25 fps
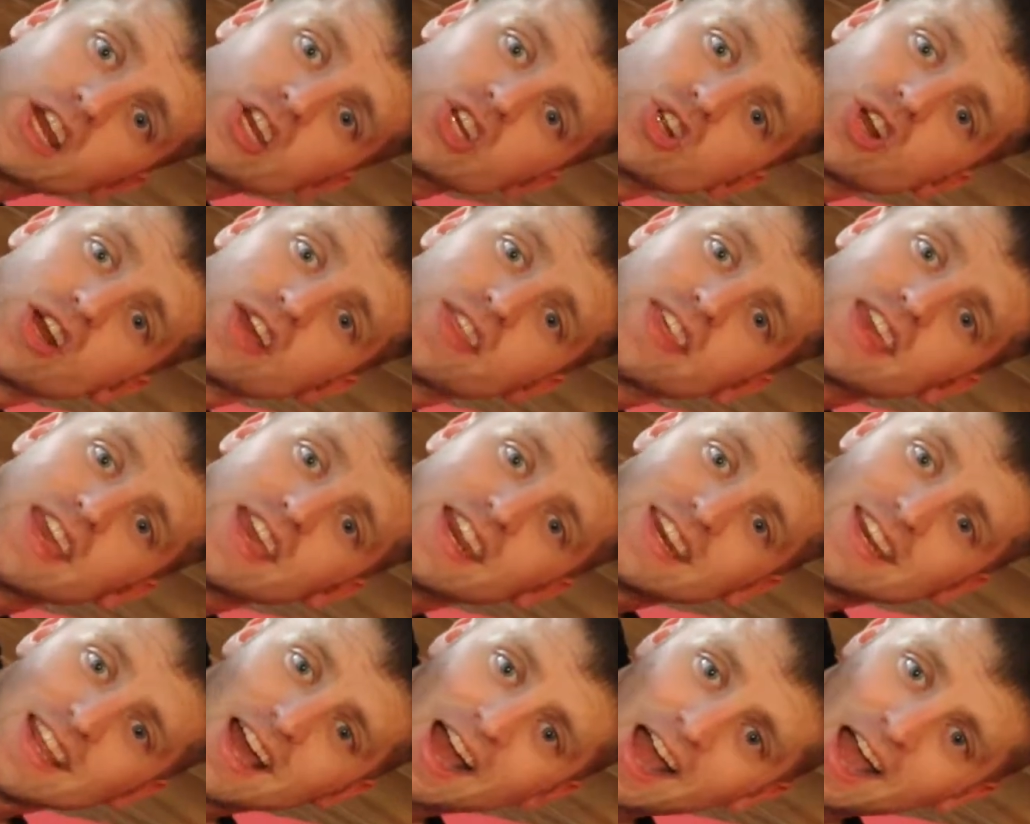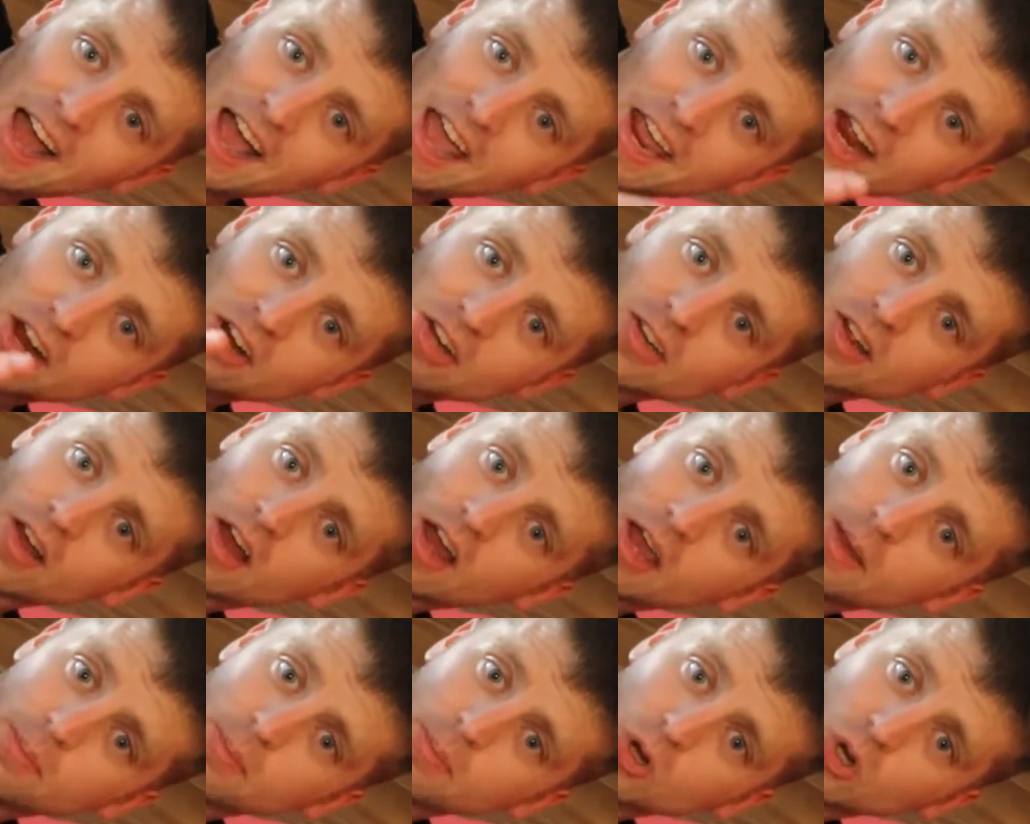and during the entire
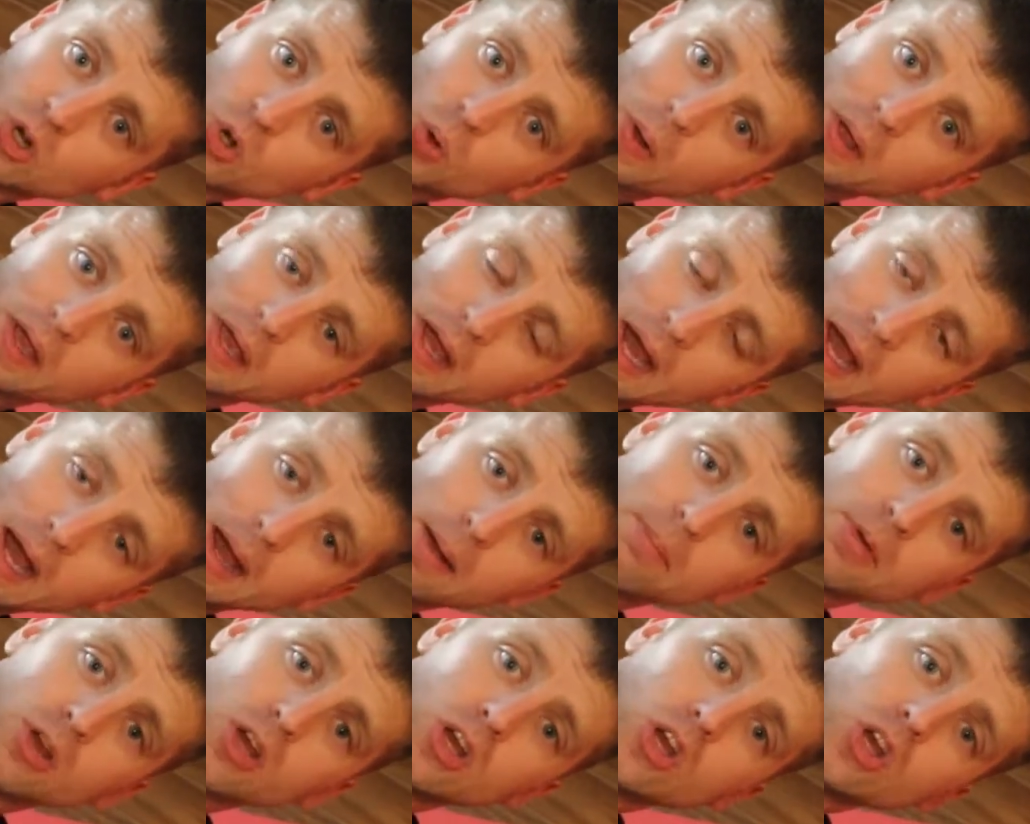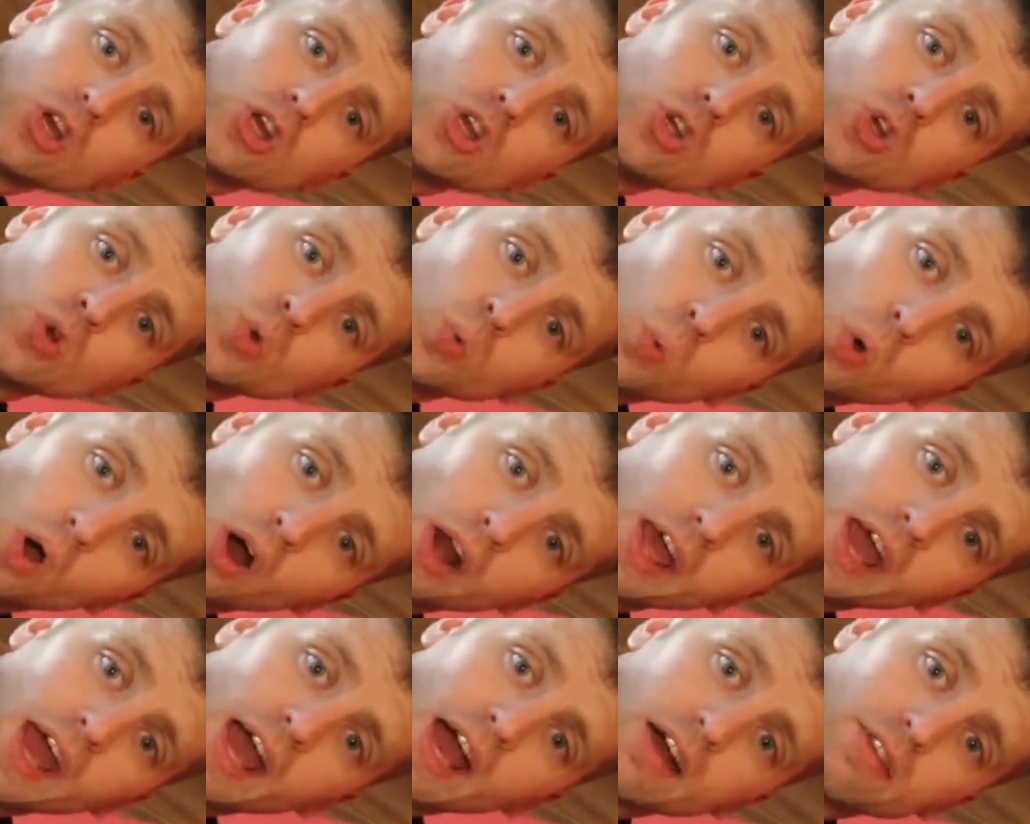time you're going up, you
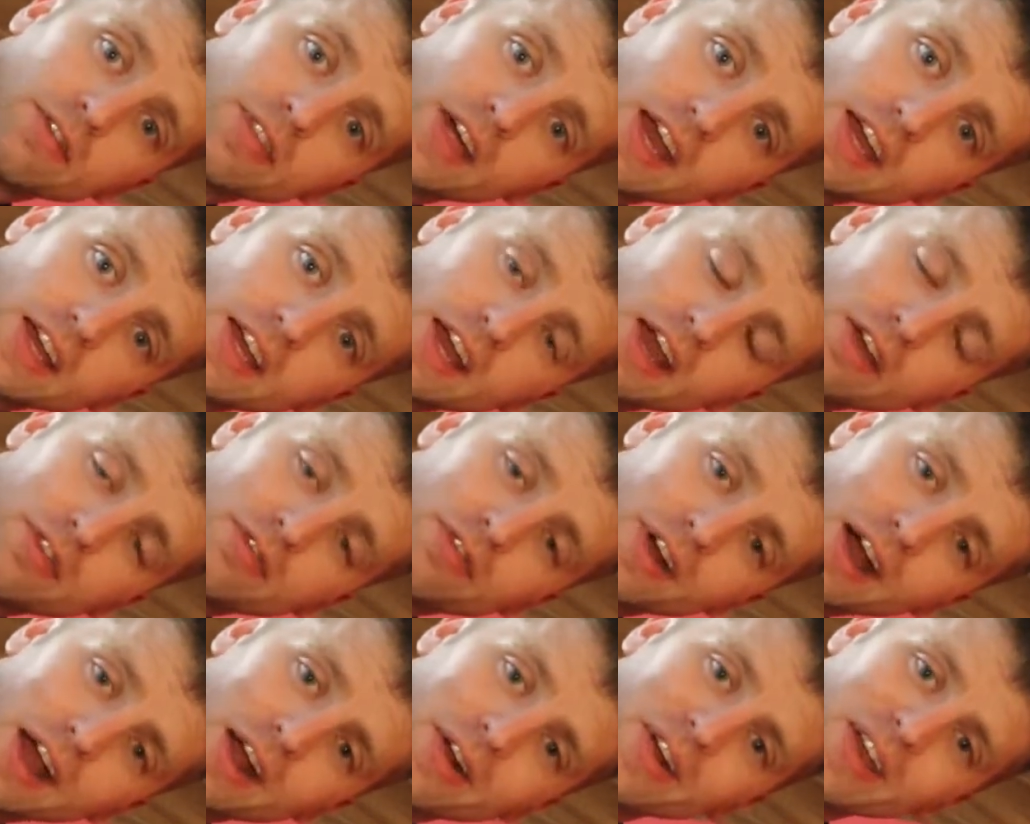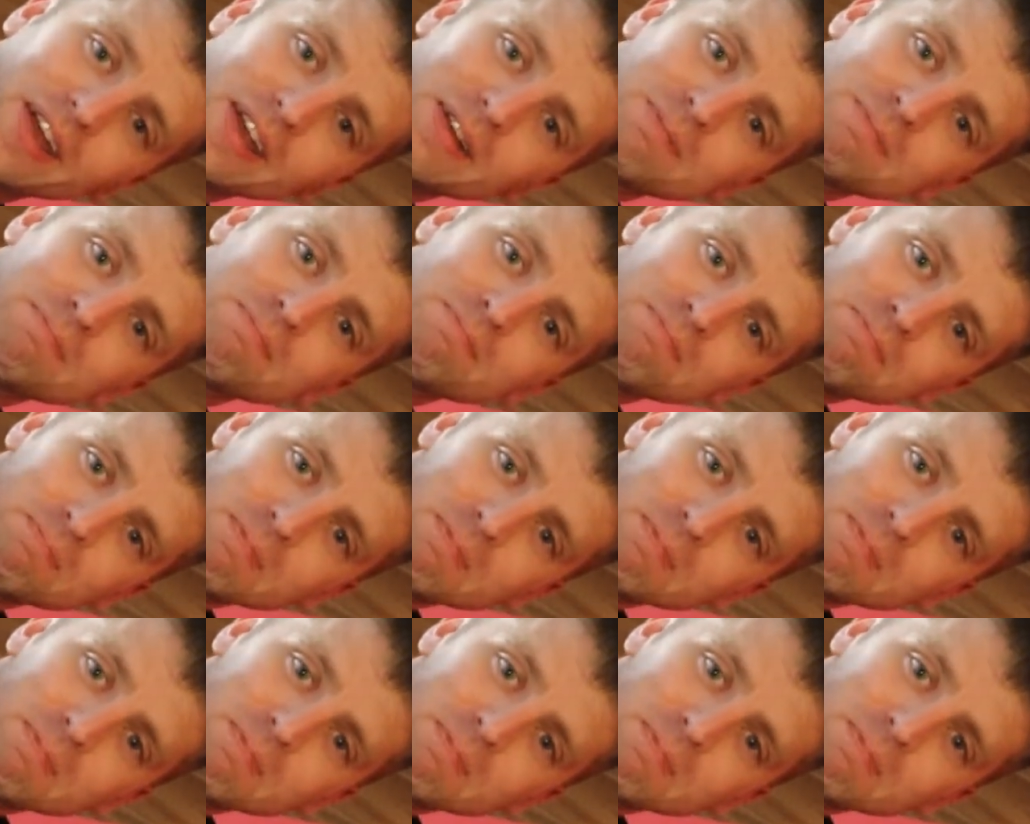want to have that guy firing.